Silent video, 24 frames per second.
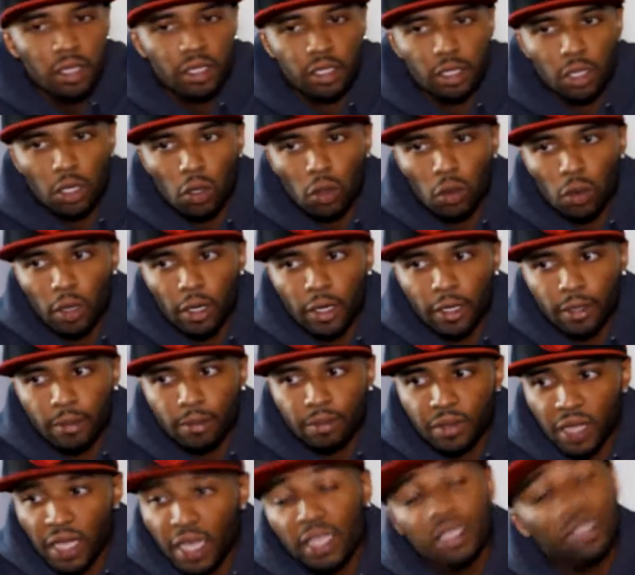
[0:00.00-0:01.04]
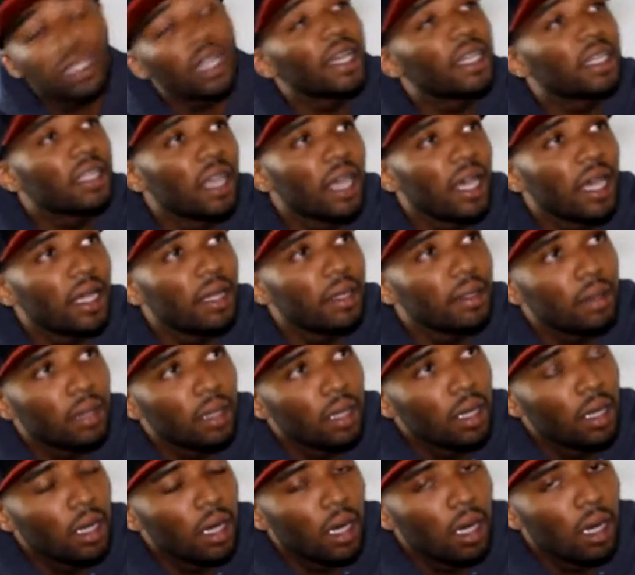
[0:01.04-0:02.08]
So things like that.
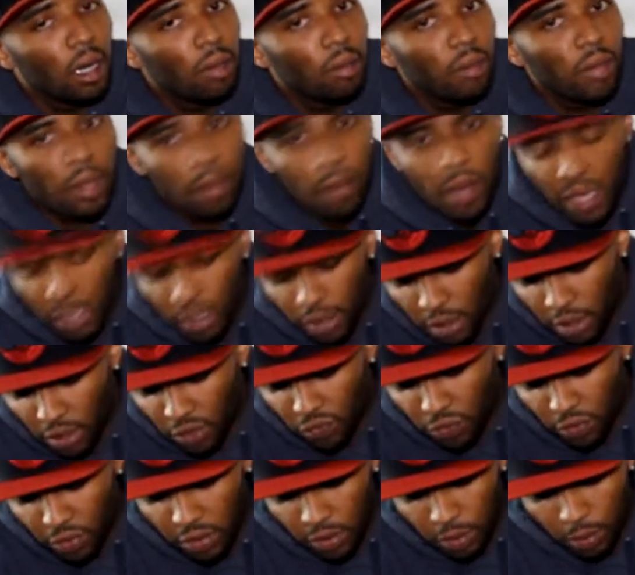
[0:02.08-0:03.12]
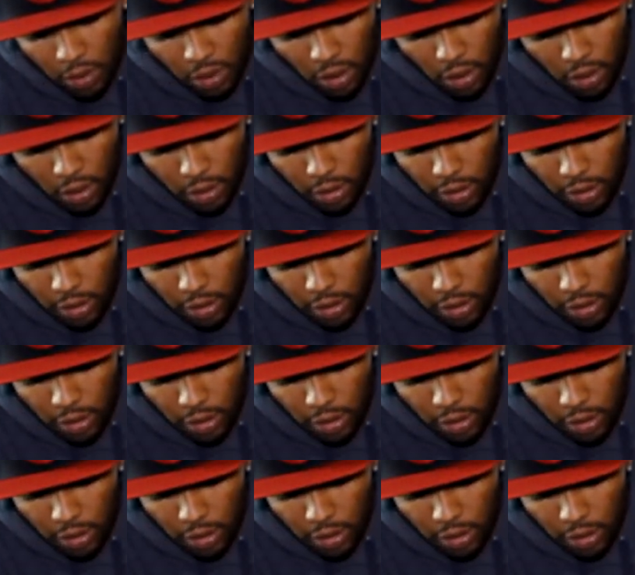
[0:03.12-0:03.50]
They make a difference, but